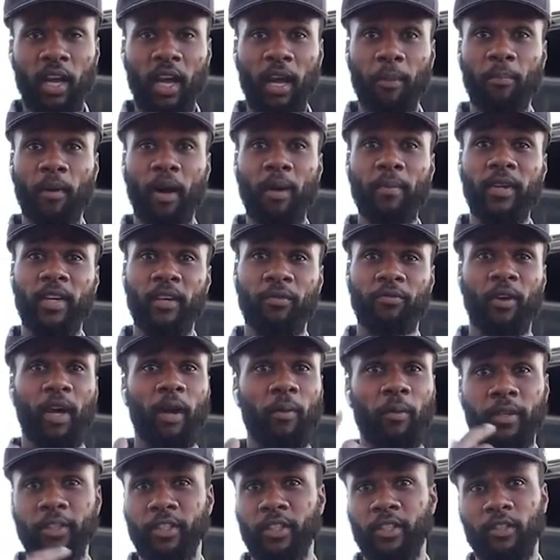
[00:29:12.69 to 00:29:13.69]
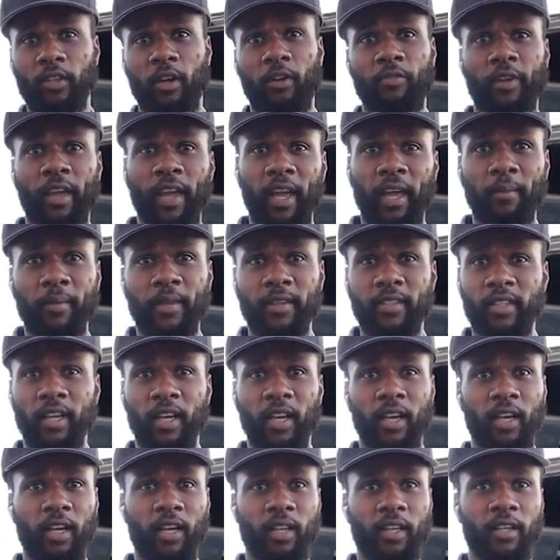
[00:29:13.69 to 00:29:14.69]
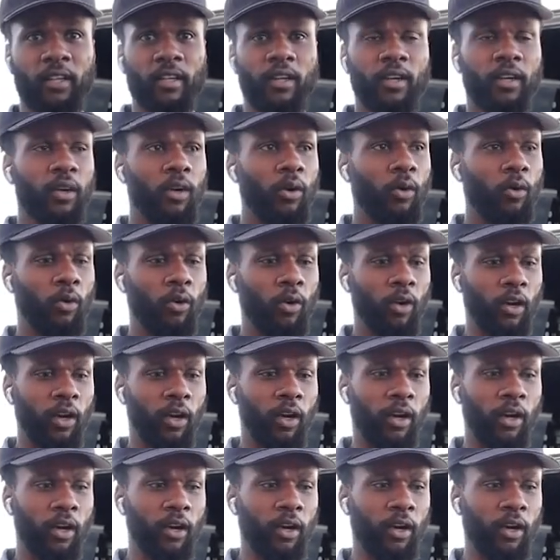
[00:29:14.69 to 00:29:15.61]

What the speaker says: I probably could find one just off of Amazon or